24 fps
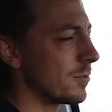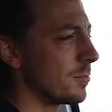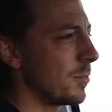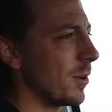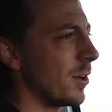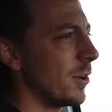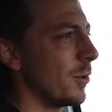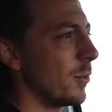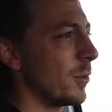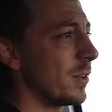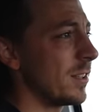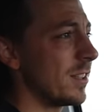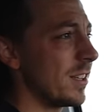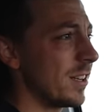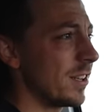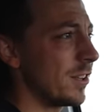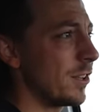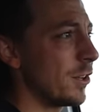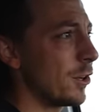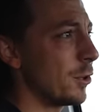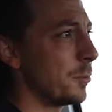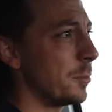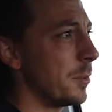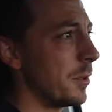but we did a
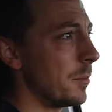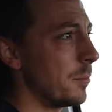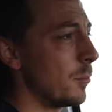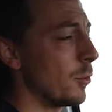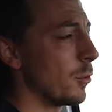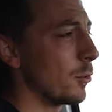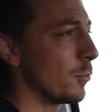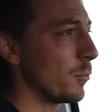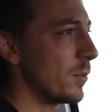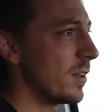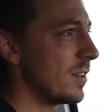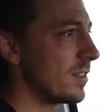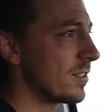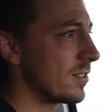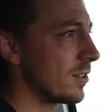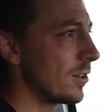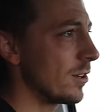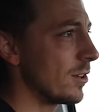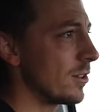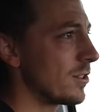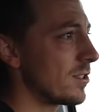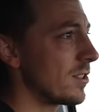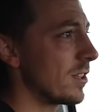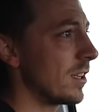little bit more
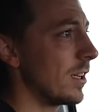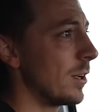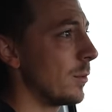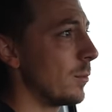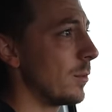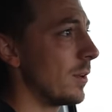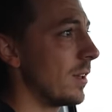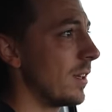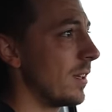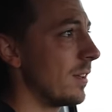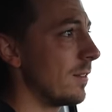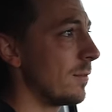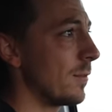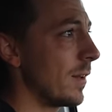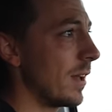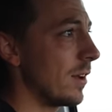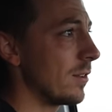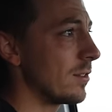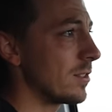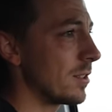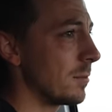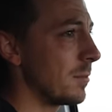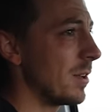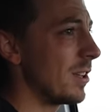research and we
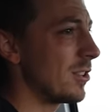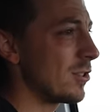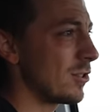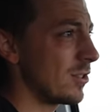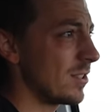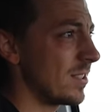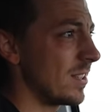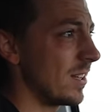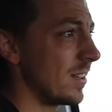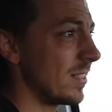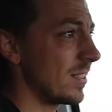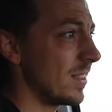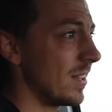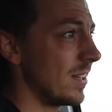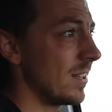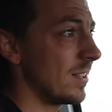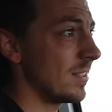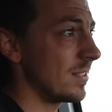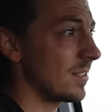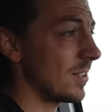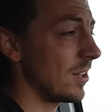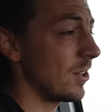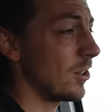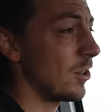found some interesting
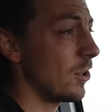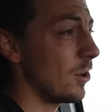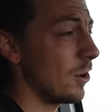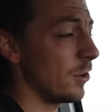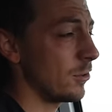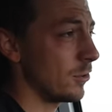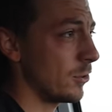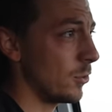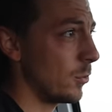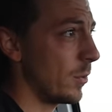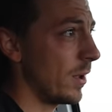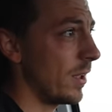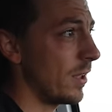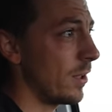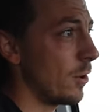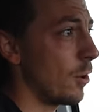things along the way.